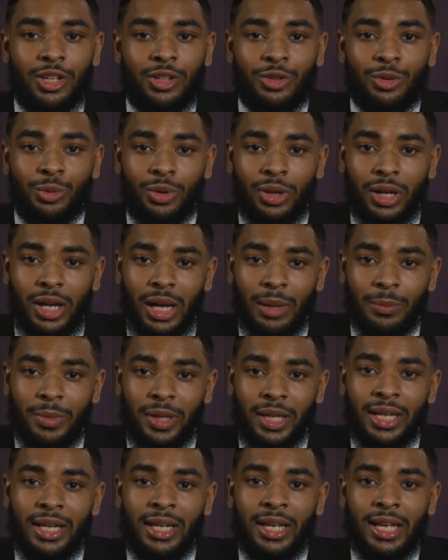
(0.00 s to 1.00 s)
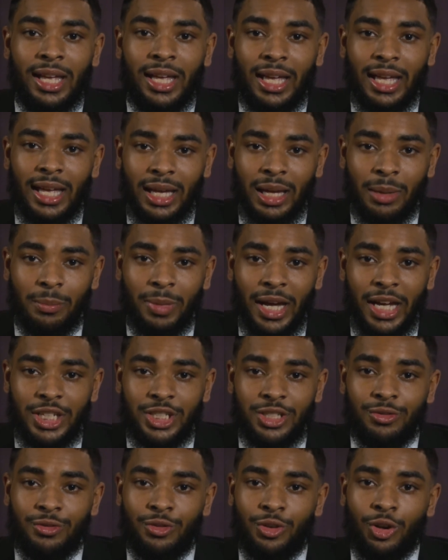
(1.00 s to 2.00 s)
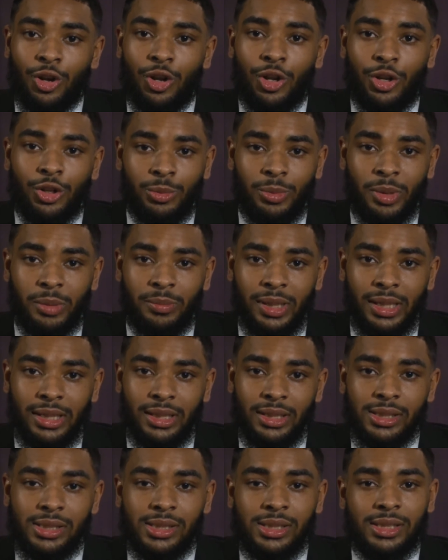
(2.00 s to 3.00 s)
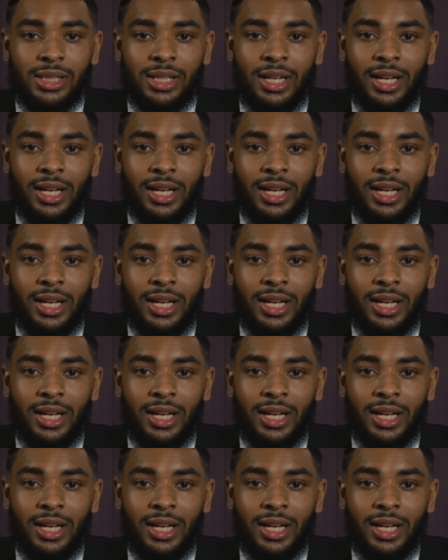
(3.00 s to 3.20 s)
through agape and compassion for all human beings.